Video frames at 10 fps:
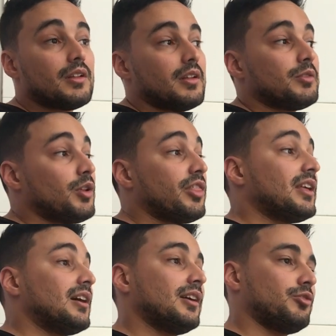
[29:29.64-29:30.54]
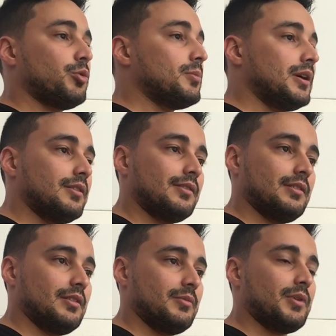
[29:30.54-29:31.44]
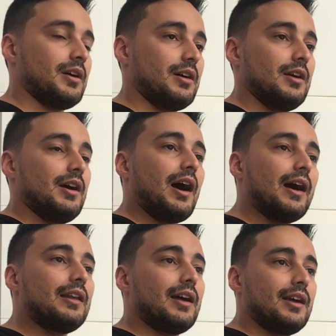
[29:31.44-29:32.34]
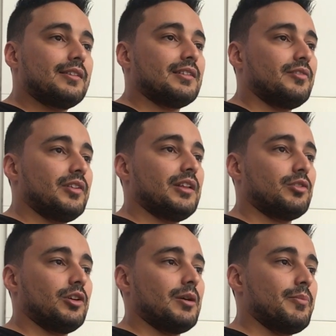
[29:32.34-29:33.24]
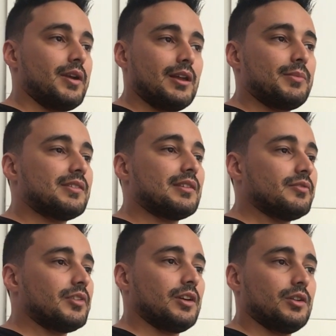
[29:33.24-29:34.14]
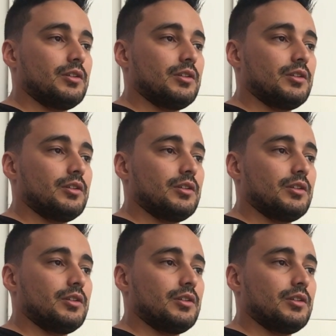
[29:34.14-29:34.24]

Nothing against romance, but I like something that's gonna bring me something, you know.